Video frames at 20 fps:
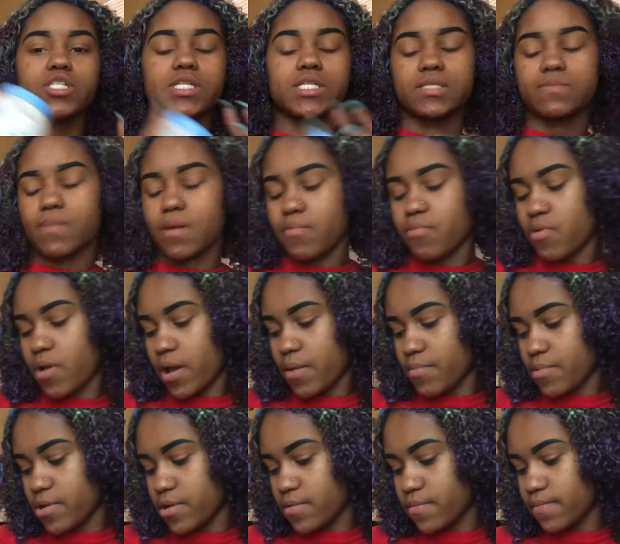is my
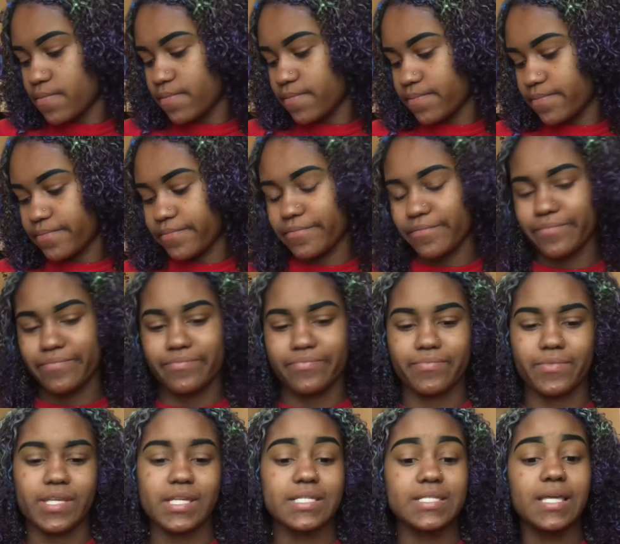primer.
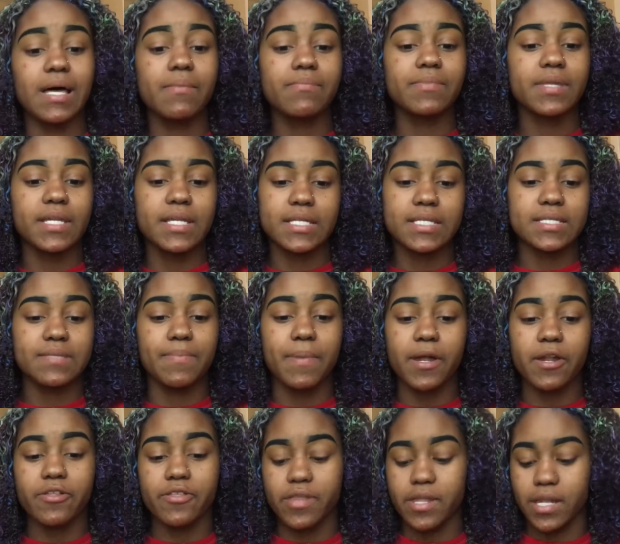Something's
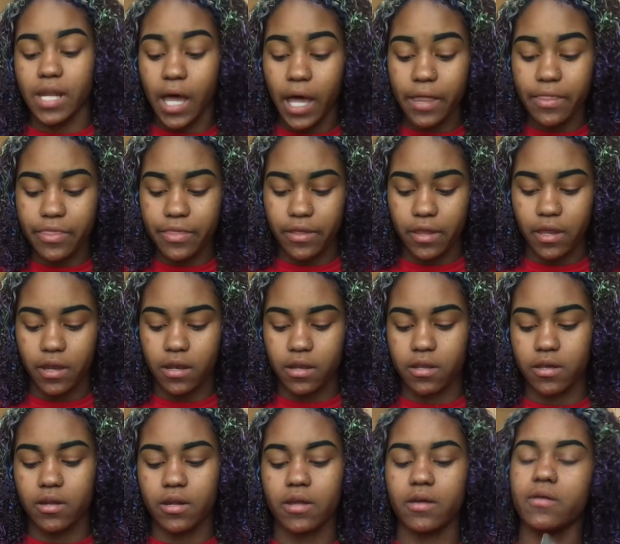better than nothing,
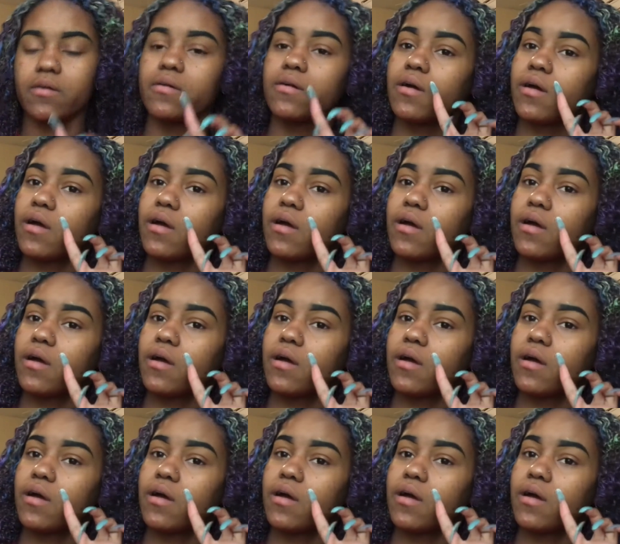you know?